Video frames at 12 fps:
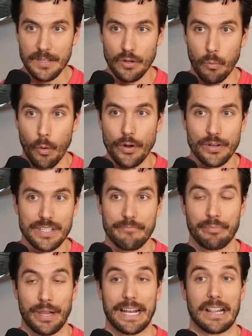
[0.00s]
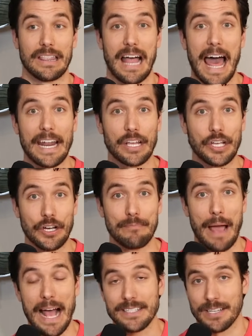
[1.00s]
the Warriors have played a lot of
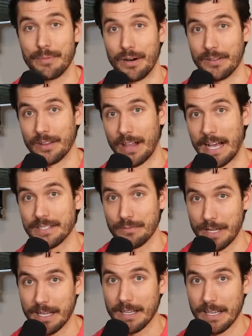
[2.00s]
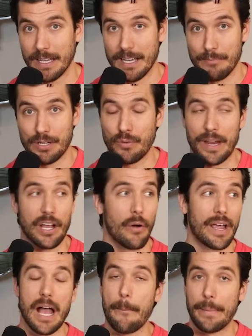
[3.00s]
good basketball in the last week, between
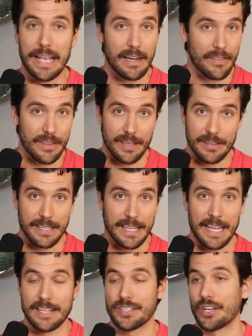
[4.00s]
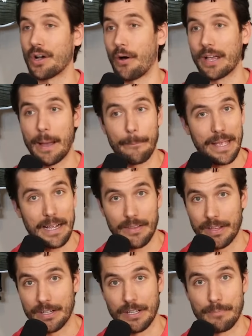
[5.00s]
going up big on the Kings and going up big
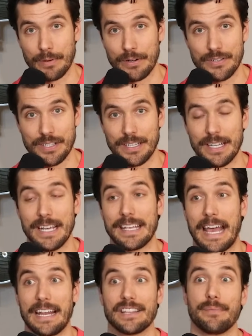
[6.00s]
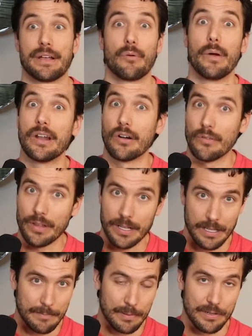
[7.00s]
on the Clippers and getting the big win over the
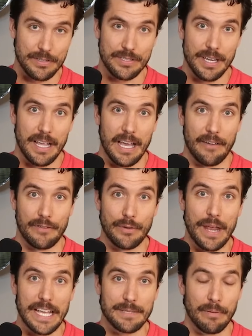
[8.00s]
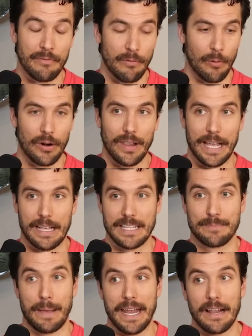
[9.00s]
Clippers a few days before. Like,
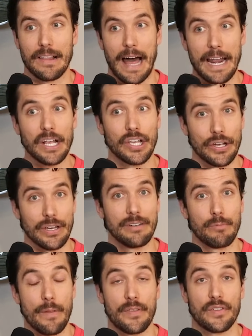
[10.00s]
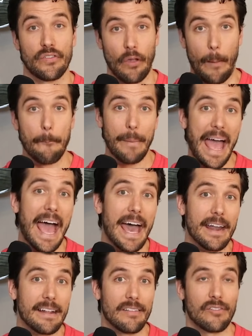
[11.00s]
it's been a lot of good with some
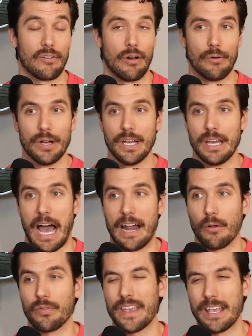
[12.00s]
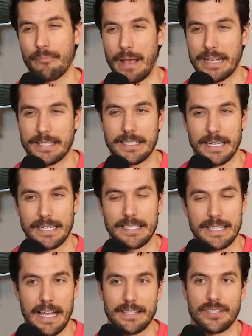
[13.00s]
bad. And so I don't think it makes a ton of
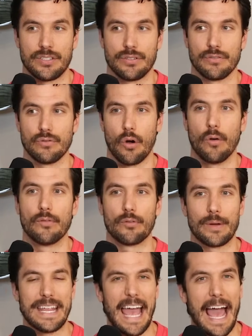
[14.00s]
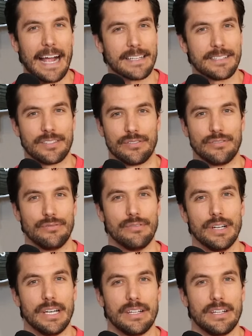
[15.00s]
sense to overreact to